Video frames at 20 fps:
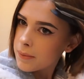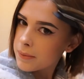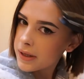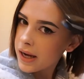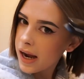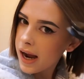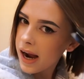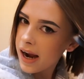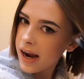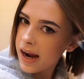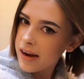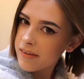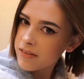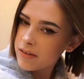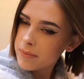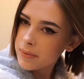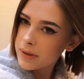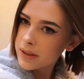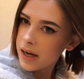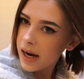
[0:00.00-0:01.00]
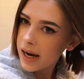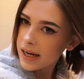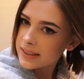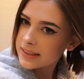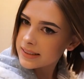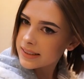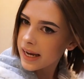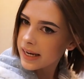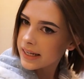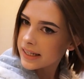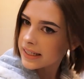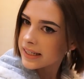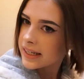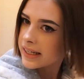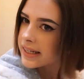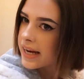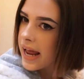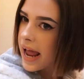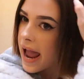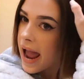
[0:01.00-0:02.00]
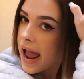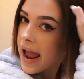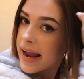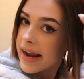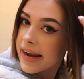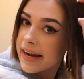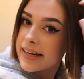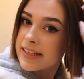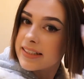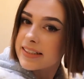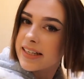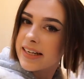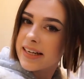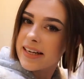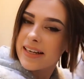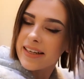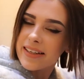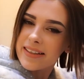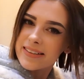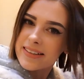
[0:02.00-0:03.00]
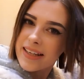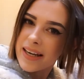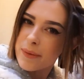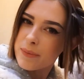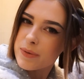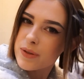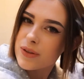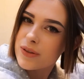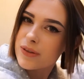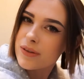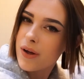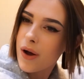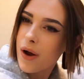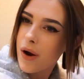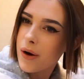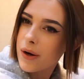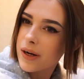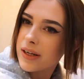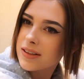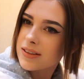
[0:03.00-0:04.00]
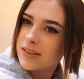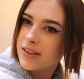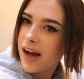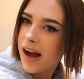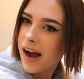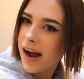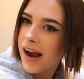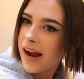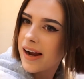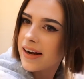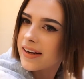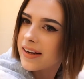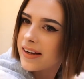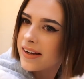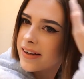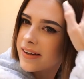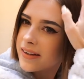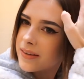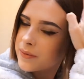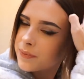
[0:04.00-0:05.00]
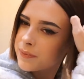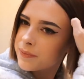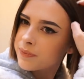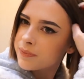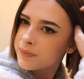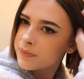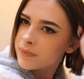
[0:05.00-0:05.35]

Yeah, I haven't been ice skating in ages. I'm so excited.